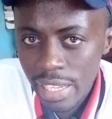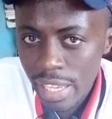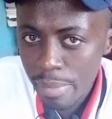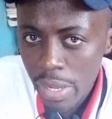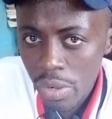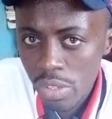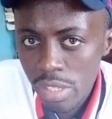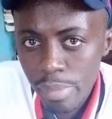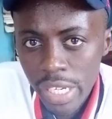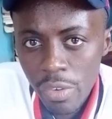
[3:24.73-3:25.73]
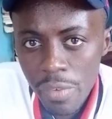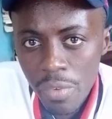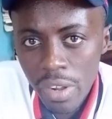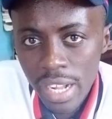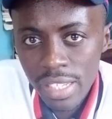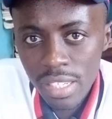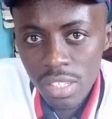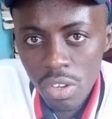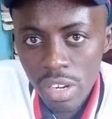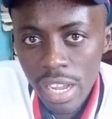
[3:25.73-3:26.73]
chemicals, but our focus
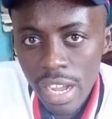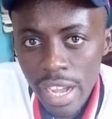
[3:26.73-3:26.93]
is on